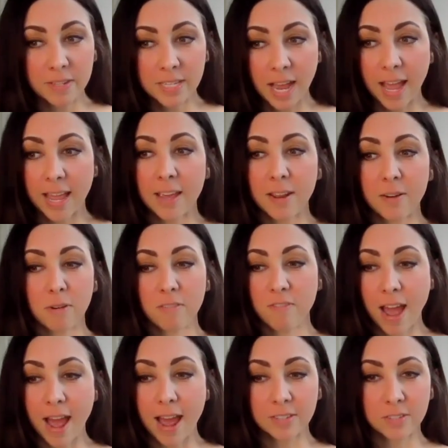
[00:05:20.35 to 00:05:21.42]
of a diet or
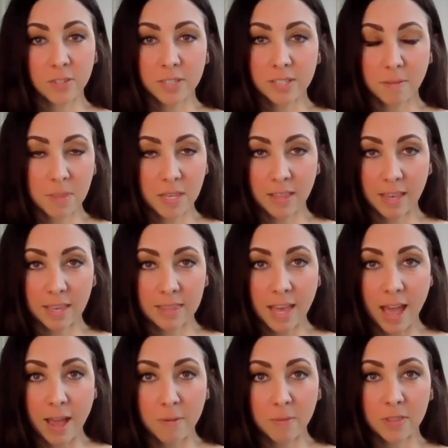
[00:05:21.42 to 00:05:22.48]
fast or something like
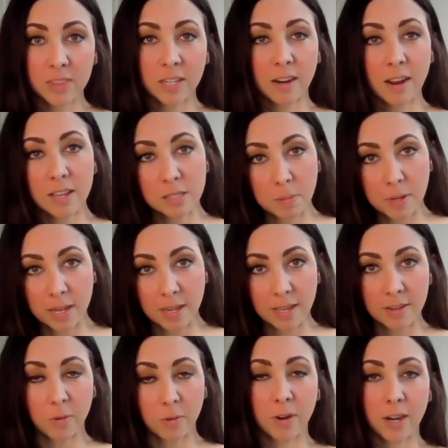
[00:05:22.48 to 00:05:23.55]
that with their
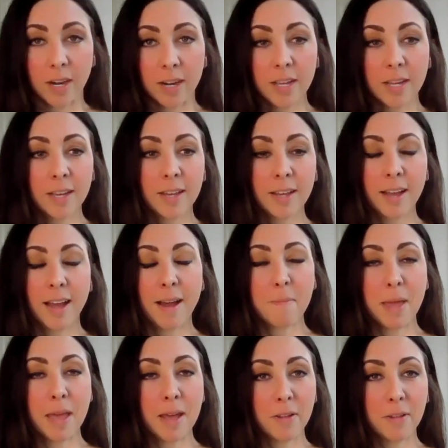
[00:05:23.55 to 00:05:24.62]
husband or
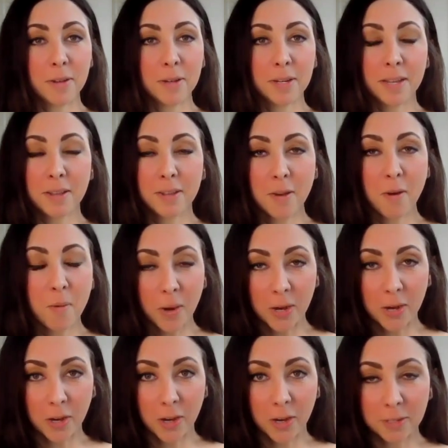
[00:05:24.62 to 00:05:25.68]
a male
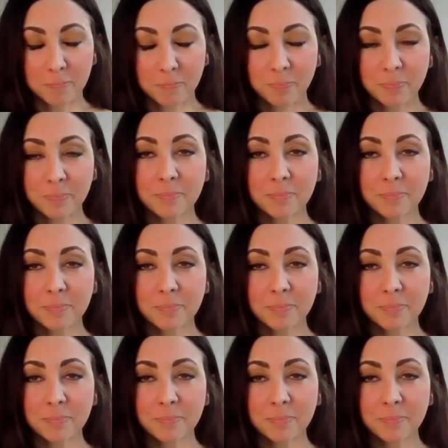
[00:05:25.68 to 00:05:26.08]
coworker,